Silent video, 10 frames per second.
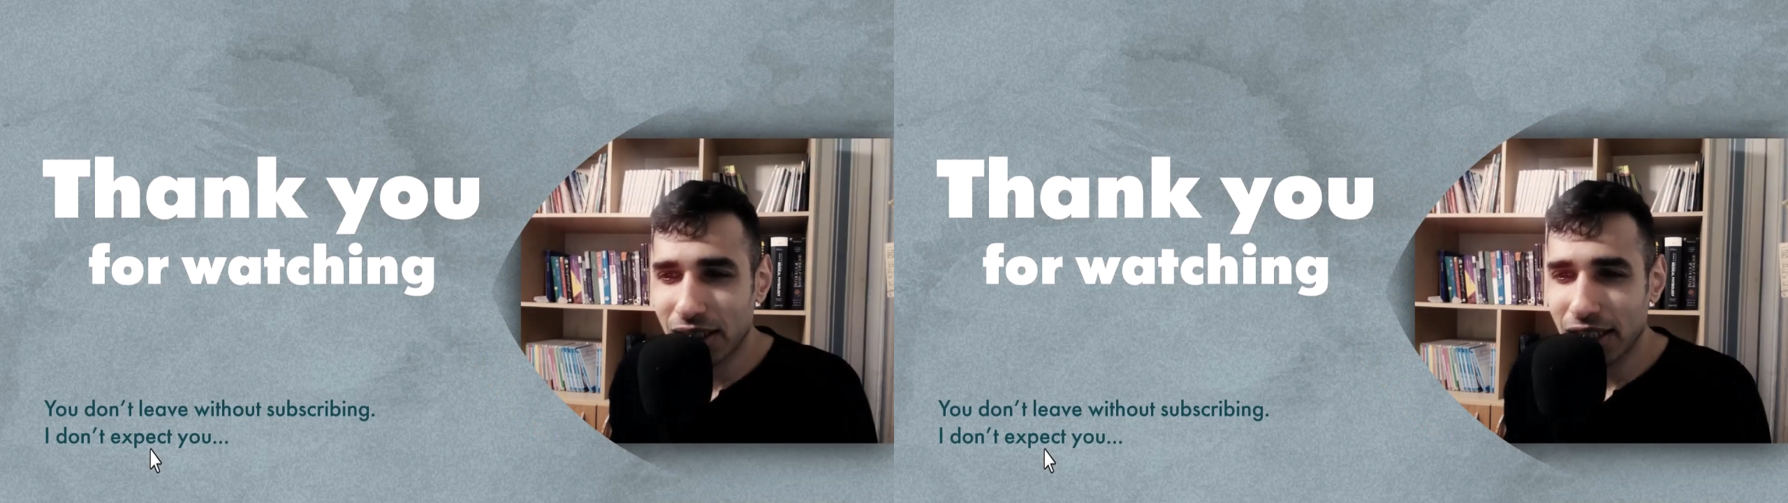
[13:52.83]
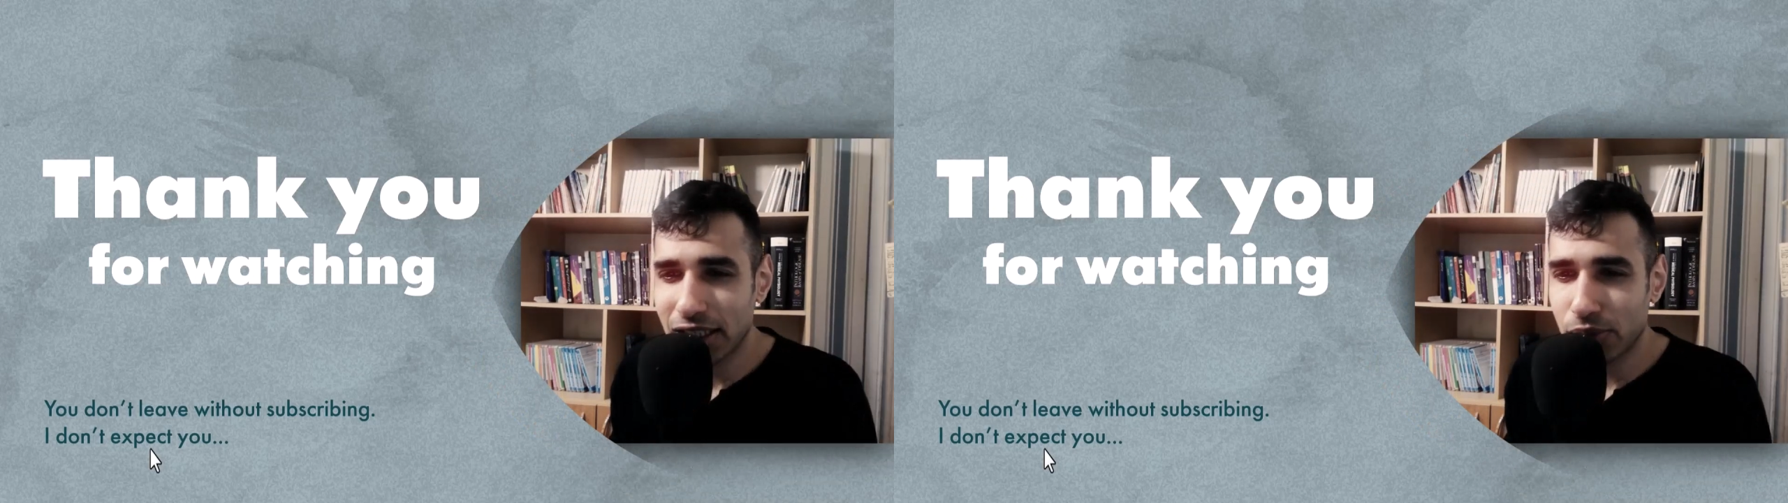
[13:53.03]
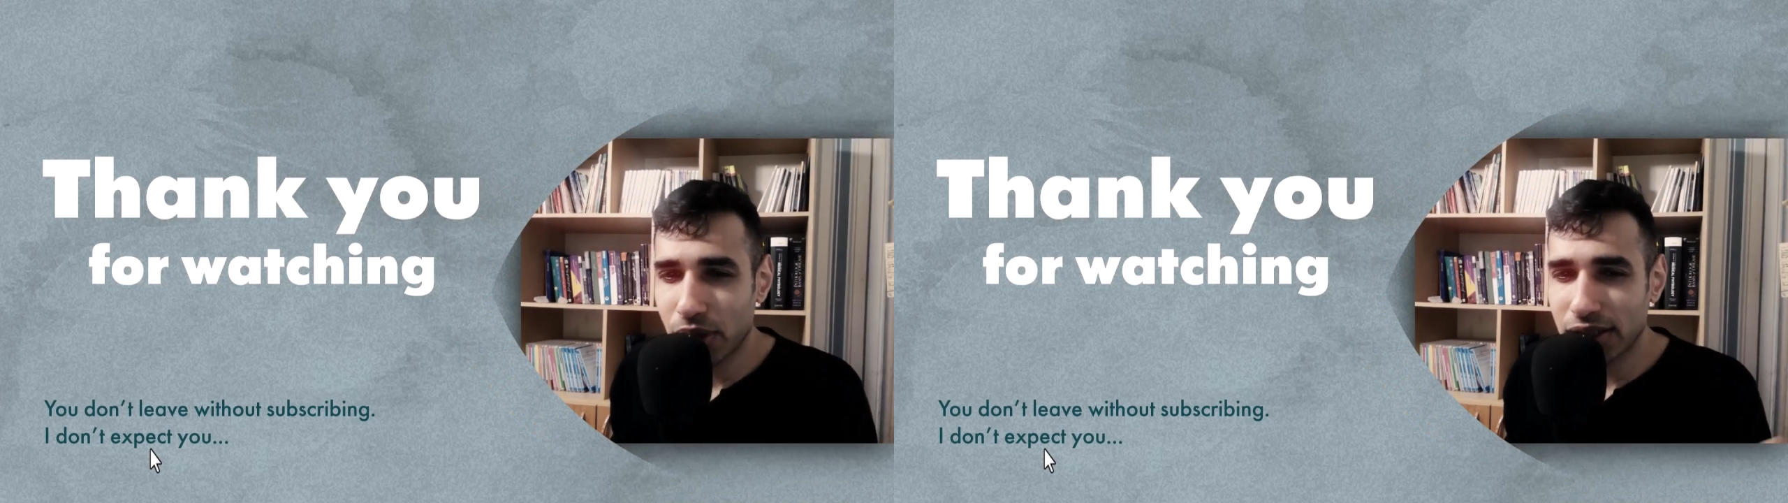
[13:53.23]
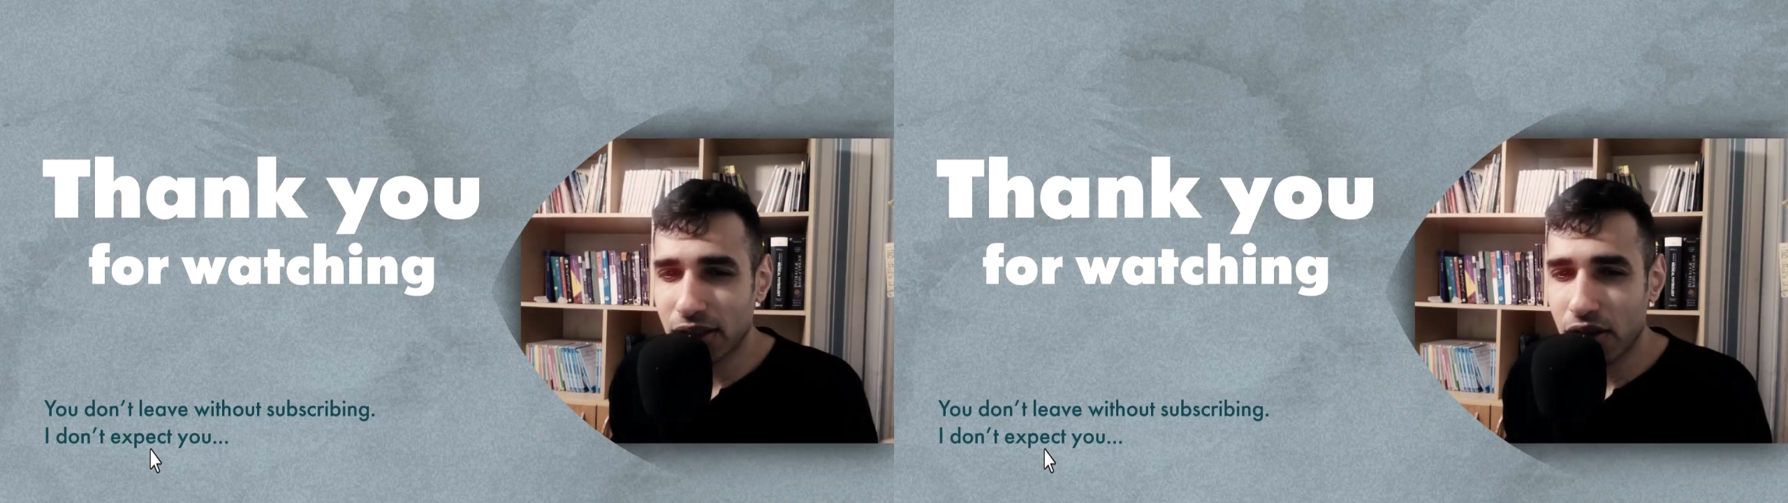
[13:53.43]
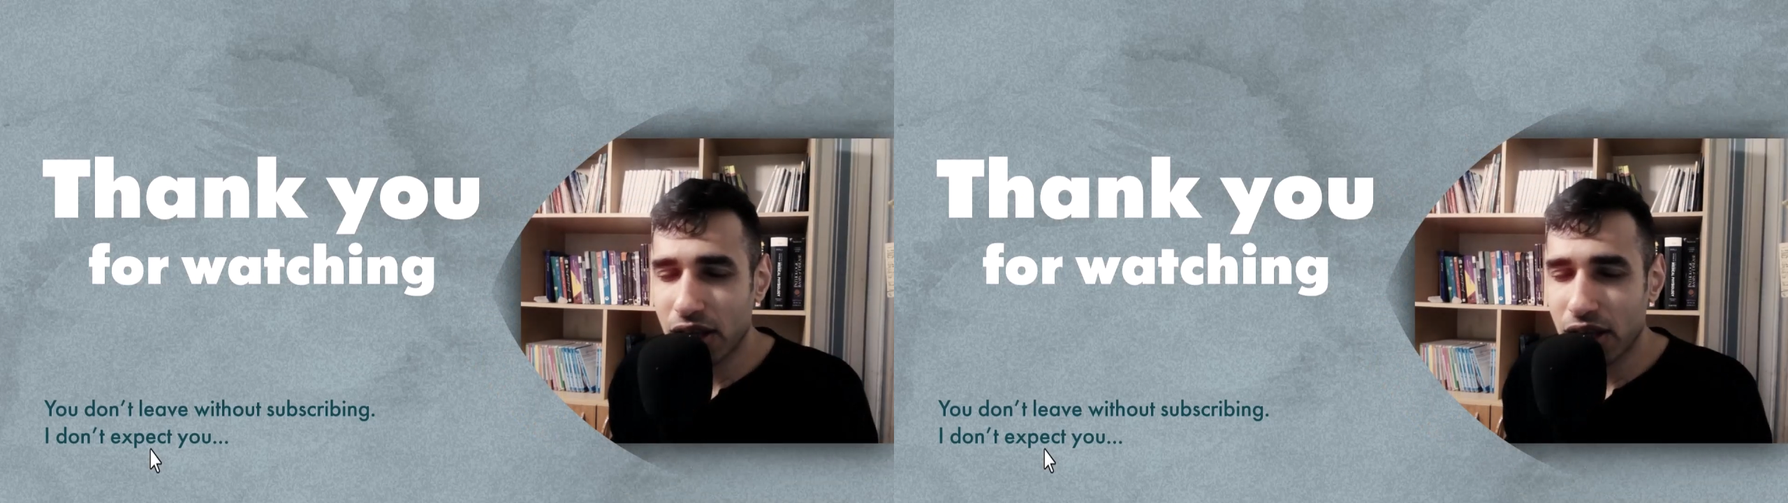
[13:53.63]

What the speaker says: This was